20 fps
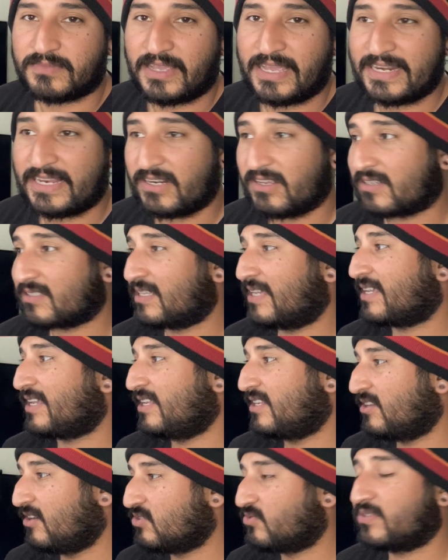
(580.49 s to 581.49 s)
and he looks like
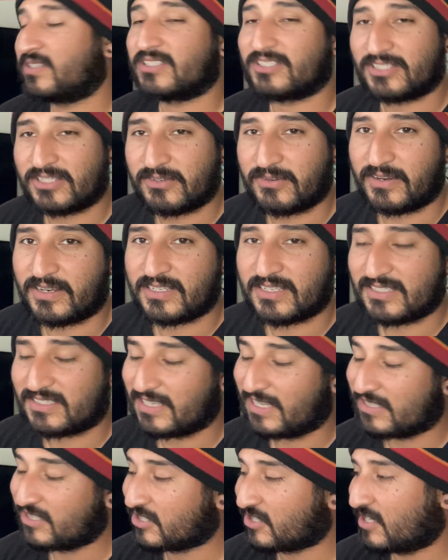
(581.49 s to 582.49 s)
he knows what he's doing.
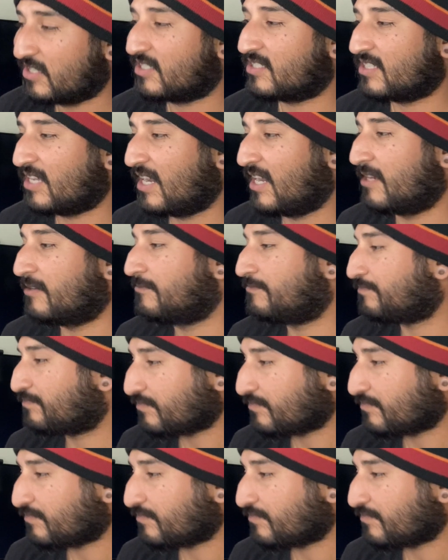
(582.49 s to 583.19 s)
So that's a good sign.